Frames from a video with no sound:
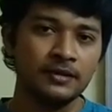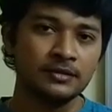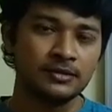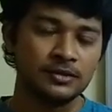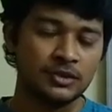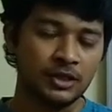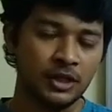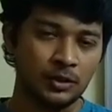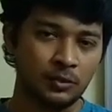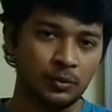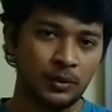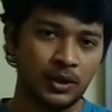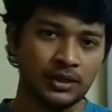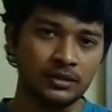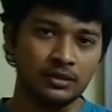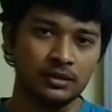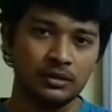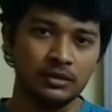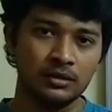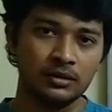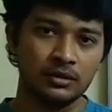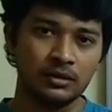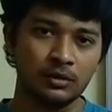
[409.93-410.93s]
Third one,
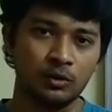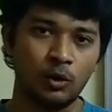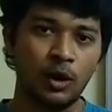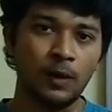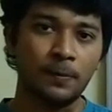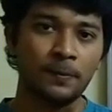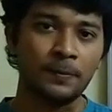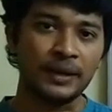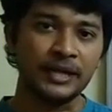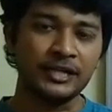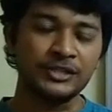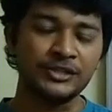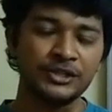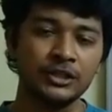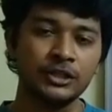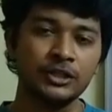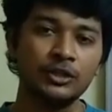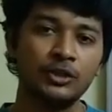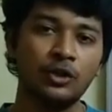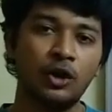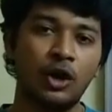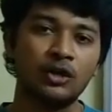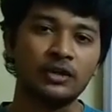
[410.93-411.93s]

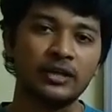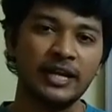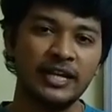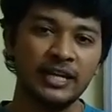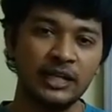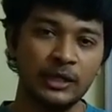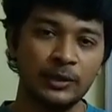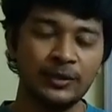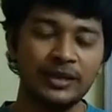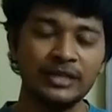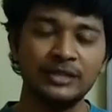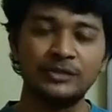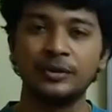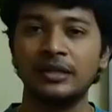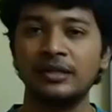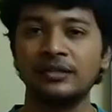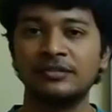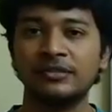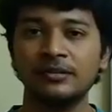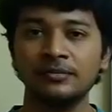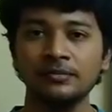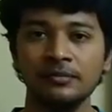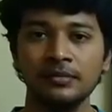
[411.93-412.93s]
cooperation, not
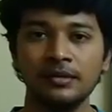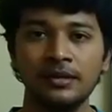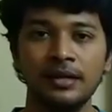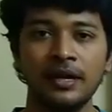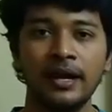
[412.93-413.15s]
individualism.